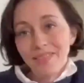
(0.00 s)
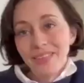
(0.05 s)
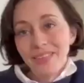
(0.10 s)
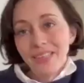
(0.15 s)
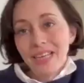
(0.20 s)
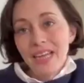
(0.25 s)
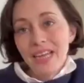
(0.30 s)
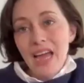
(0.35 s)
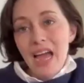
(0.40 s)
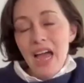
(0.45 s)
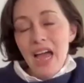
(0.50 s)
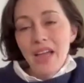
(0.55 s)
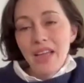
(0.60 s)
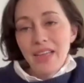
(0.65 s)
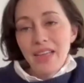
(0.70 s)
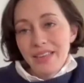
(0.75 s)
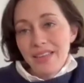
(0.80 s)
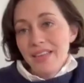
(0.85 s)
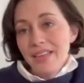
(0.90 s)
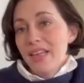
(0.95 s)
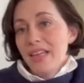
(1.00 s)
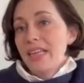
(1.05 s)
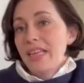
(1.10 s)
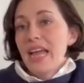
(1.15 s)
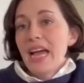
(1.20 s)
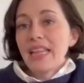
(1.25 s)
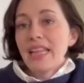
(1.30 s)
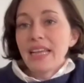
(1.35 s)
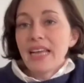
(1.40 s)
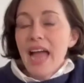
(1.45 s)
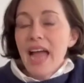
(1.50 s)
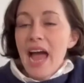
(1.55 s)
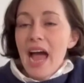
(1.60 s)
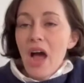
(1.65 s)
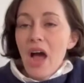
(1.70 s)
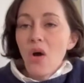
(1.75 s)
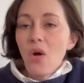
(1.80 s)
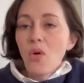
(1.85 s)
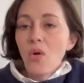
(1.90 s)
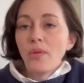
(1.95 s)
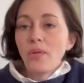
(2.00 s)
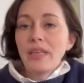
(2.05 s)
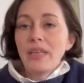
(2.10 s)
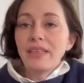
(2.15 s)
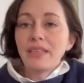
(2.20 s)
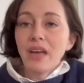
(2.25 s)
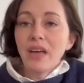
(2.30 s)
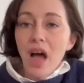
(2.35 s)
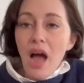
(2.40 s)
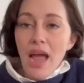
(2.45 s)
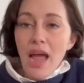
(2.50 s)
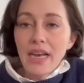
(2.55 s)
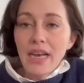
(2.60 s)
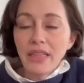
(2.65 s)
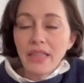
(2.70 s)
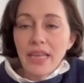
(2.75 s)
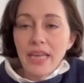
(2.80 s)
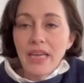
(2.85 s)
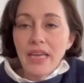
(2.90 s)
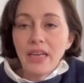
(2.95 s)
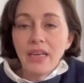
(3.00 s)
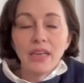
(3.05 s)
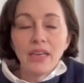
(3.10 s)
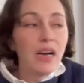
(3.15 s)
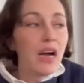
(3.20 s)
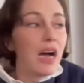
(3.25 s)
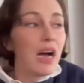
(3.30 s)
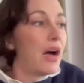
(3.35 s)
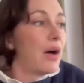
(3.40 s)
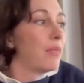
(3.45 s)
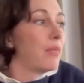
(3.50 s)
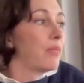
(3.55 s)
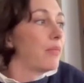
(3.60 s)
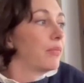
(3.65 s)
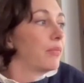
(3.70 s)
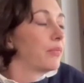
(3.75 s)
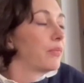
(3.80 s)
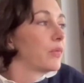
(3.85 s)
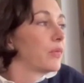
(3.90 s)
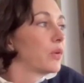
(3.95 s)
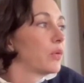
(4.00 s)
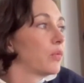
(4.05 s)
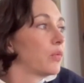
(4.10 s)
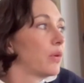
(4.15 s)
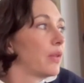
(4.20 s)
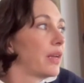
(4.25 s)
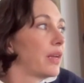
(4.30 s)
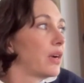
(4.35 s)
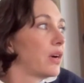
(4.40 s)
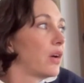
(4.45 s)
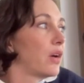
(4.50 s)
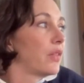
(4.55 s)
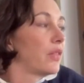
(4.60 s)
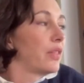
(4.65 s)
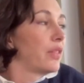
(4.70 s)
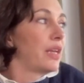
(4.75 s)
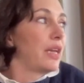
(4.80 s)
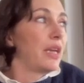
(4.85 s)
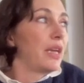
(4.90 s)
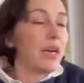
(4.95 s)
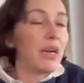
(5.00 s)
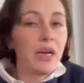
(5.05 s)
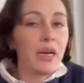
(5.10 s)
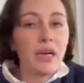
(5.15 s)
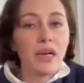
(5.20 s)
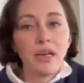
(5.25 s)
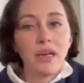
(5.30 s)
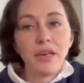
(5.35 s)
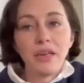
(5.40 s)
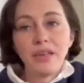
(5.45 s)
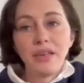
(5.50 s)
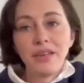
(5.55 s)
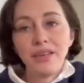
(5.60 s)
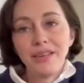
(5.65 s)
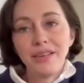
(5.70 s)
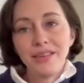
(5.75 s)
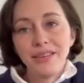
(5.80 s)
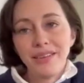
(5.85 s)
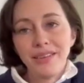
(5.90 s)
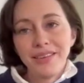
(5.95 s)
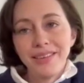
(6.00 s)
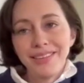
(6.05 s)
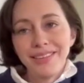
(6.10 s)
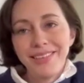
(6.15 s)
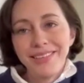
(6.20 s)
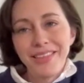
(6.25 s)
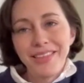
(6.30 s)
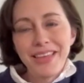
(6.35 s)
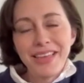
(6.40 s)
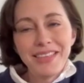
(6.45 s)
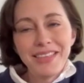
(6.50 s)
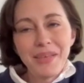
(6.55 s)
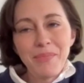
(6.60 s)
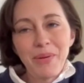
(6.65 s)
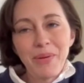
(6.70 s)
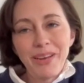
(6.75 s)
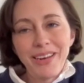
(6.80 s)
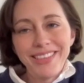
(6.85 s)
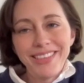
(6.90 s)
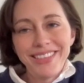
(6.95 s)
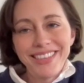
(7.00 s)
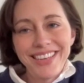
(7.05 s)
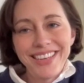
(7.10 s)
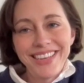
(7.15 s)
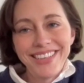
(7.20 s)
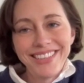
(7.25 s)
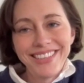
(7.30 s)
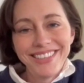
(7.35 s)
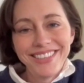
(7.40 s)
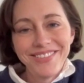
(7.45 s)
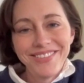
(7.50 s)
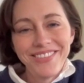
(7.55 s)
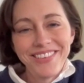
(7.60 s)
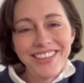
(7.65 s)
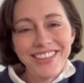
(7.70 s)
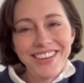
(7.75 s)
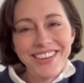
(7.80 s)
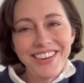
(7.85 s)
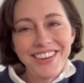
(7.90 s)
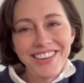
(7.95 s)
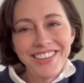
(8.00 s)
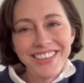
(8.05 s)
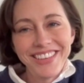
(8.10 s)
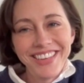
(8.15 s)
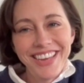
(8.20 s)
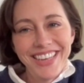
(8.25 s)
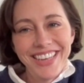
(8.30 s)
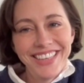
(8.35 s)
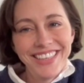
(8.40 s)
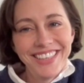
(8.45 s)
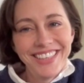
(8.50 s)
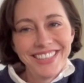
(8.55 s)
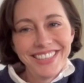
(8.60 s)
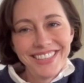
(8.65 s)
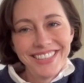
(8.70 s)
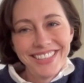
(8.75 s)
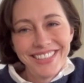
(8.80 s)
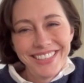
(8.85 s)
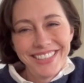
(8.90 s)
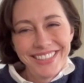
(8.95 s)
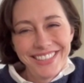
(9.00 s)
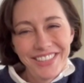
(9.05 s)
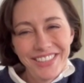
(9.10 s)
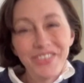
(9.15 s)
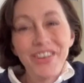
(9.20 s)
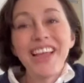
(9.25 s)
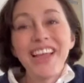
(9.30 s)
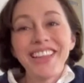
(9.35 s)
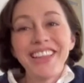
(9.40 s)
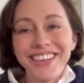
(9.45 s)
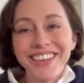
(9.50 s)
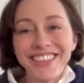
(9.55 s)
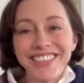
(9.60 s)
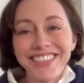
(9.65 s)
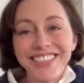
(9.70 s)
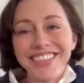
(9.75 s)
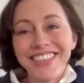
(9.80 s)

Sorry. Yeah. yeah, like how these idling um what are they called? The uh the things they put us in. What are they called again? Trailers.